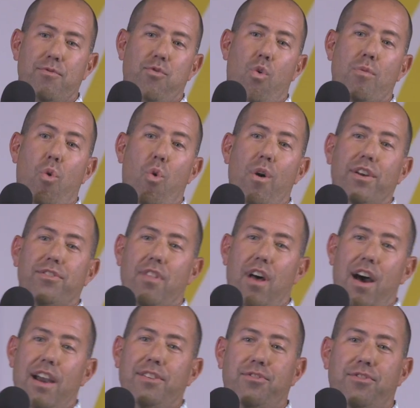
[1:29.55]
4 boys,
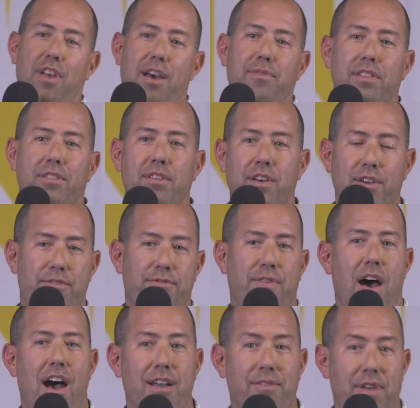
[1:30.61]
9, 7,
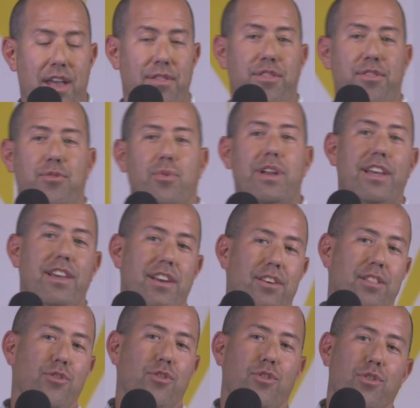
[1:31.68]
5, and 3, and
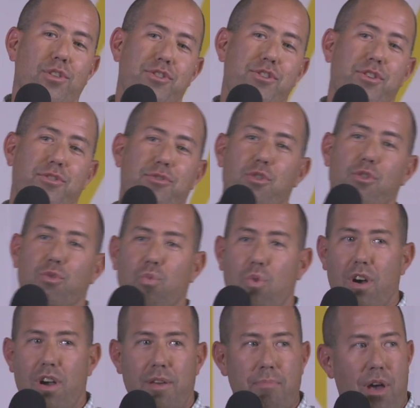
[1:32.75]
a little girl that just turned
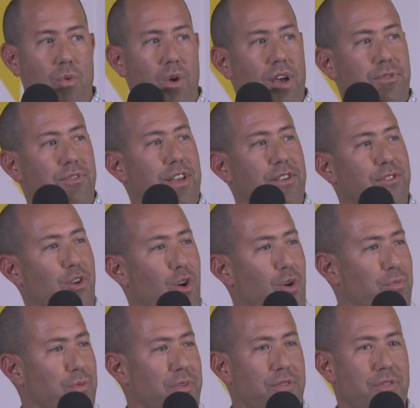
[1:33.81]
1. My wife stays at
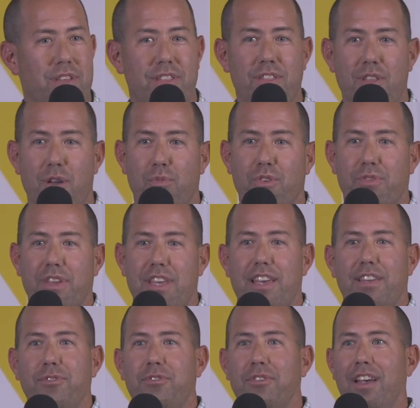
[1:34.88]
home and we have a number of
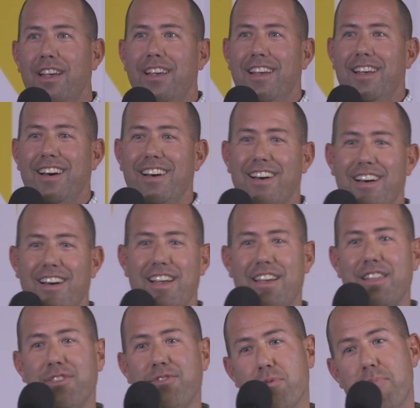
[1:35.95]
kids,
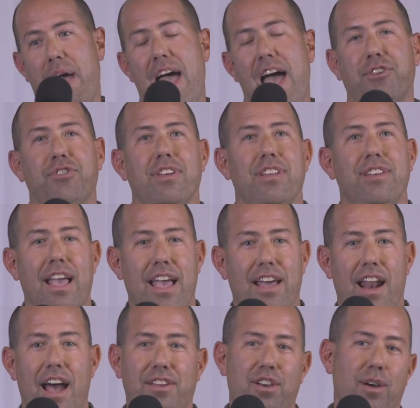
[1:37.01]
and it's her passion.
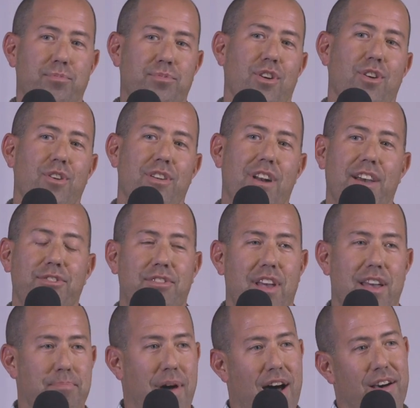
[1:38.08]
And I come to her and I
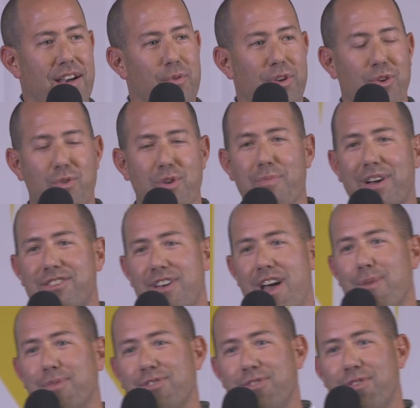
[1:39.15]
say, Polly, I want to quit my job and